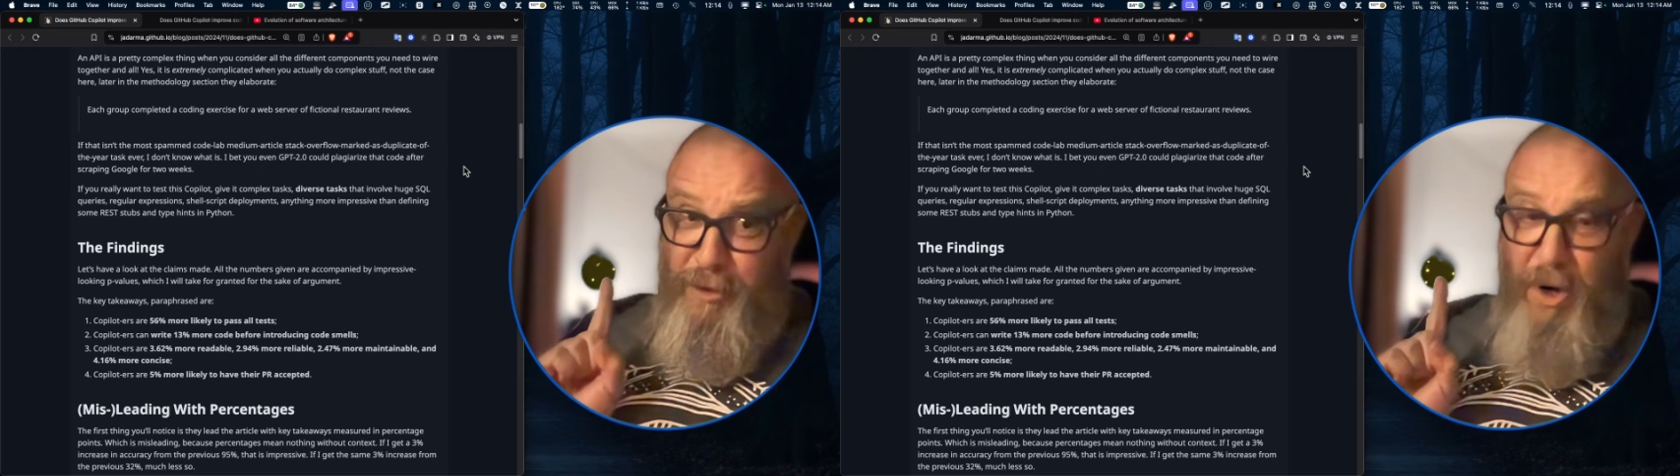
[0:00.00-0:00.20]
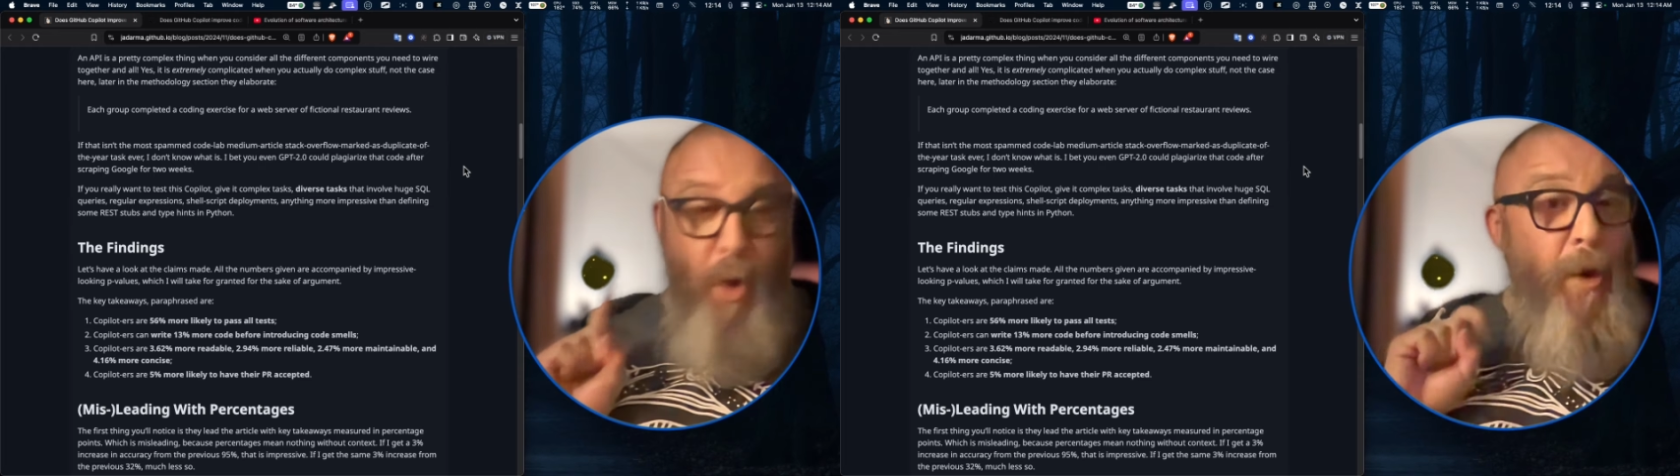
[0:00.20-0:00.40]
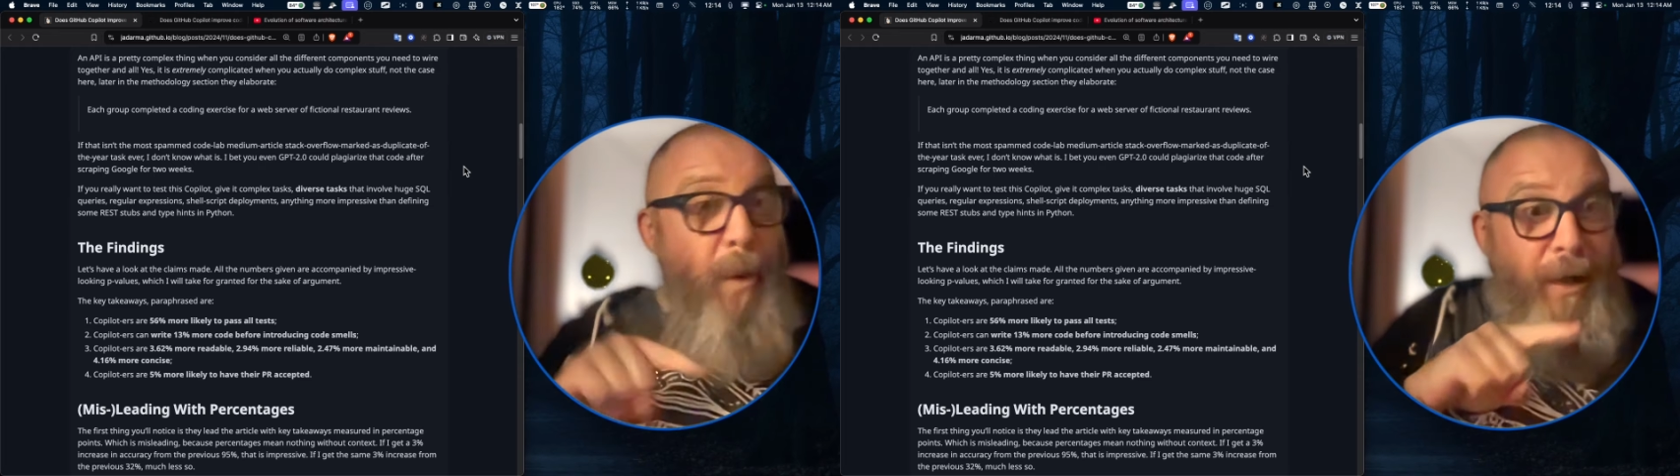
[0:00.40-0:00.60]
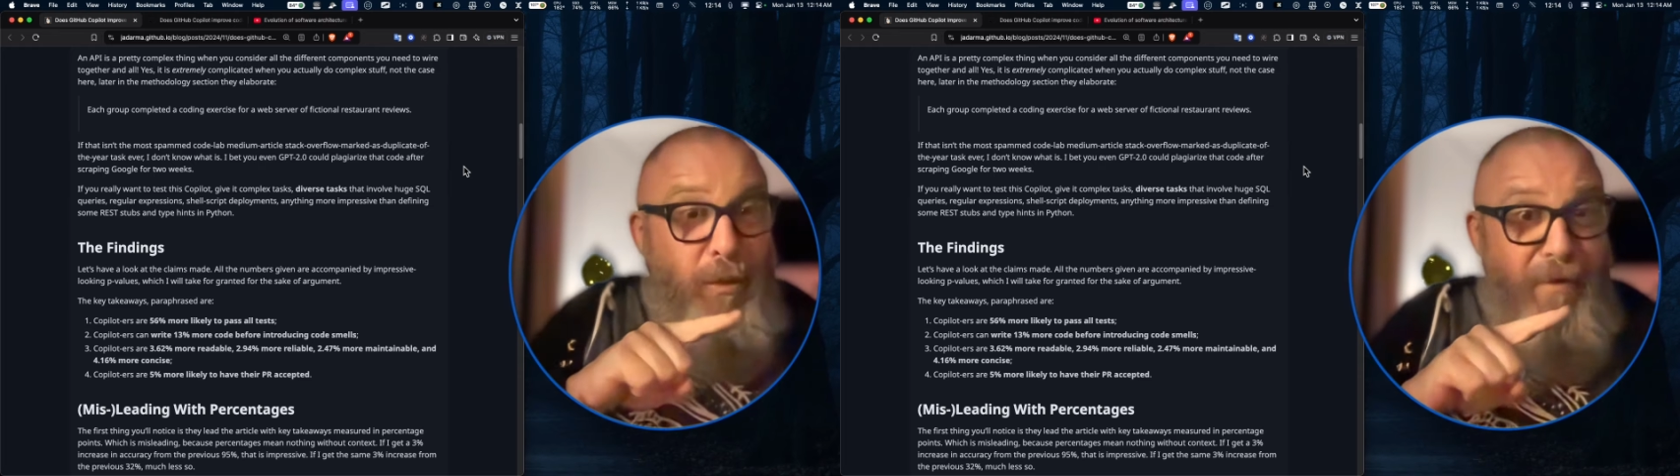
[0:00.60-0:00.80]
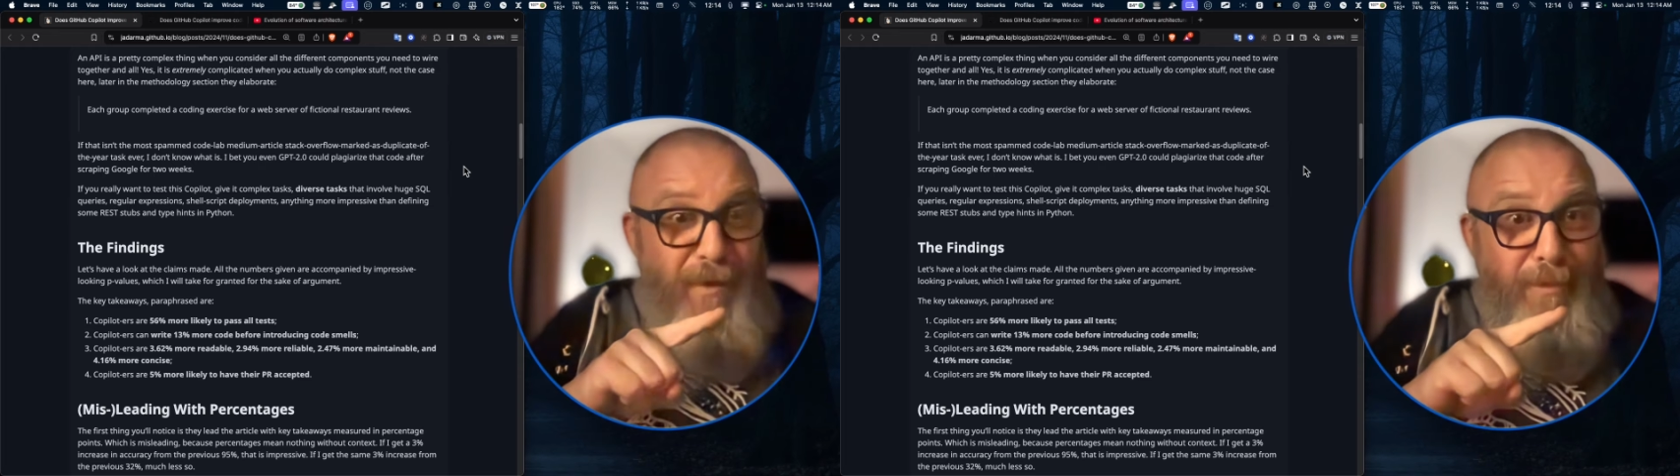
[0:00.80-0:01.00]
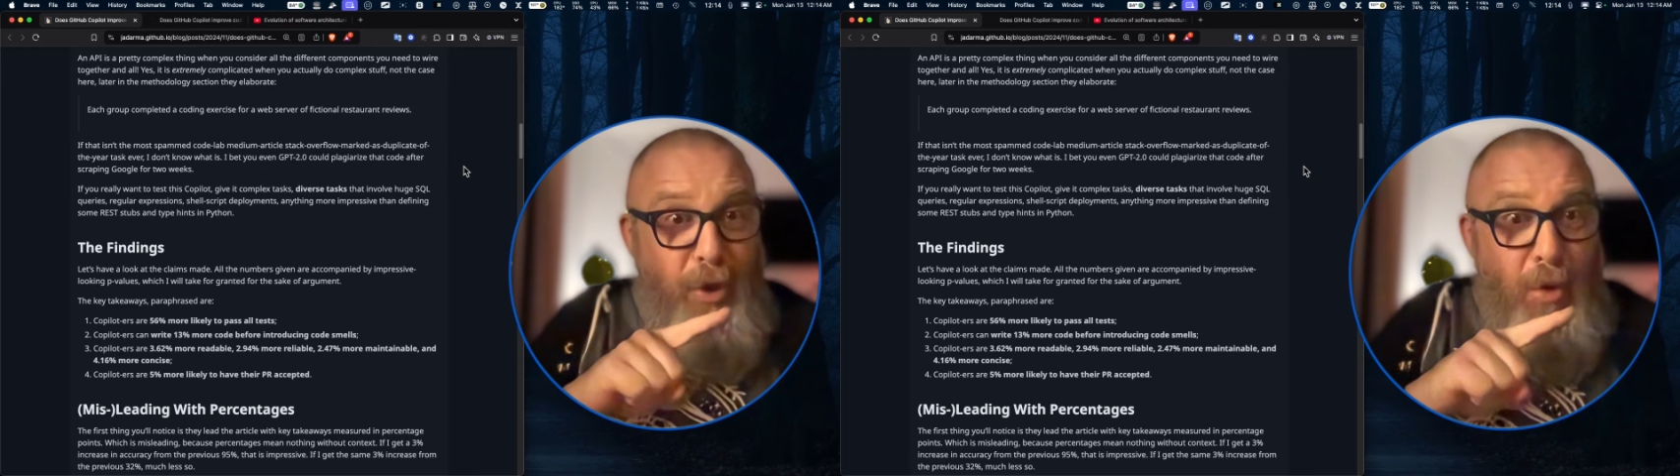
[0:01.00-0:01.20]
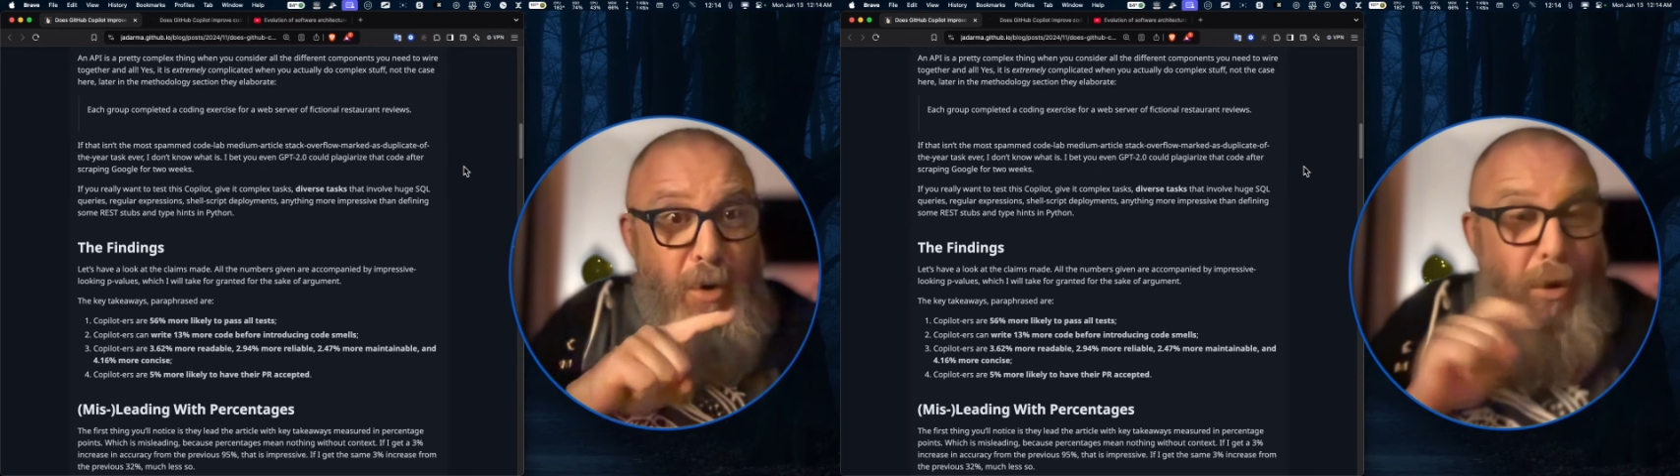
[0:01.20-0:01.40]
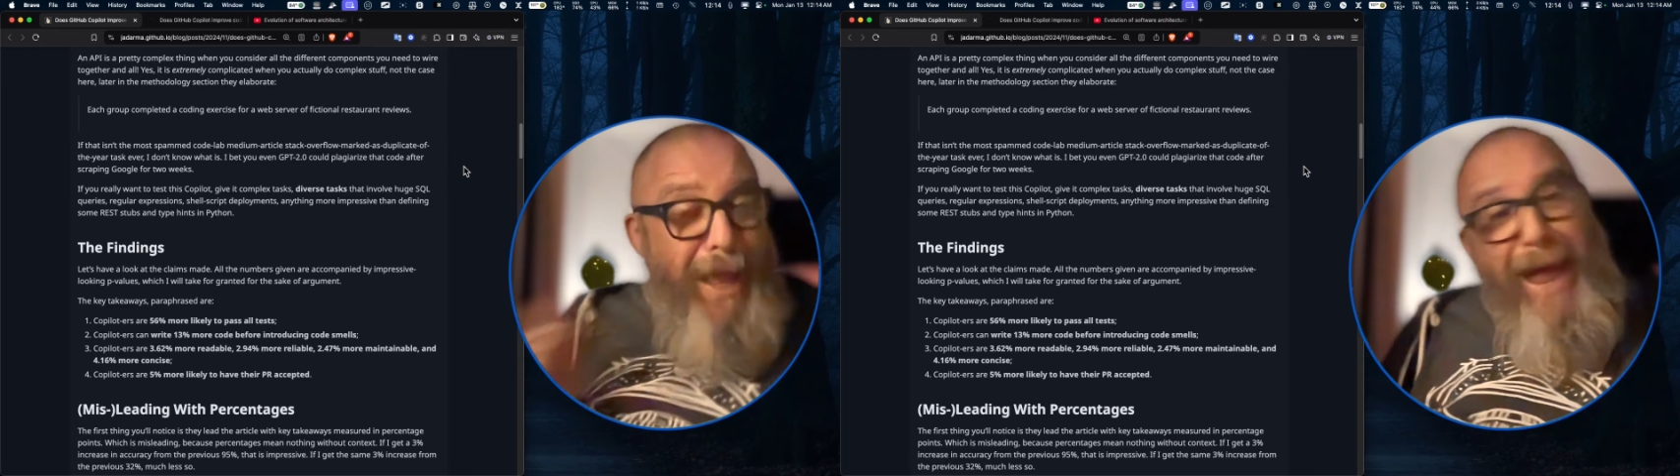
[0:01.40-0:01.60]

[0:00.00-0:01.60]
No, we want the one from Google.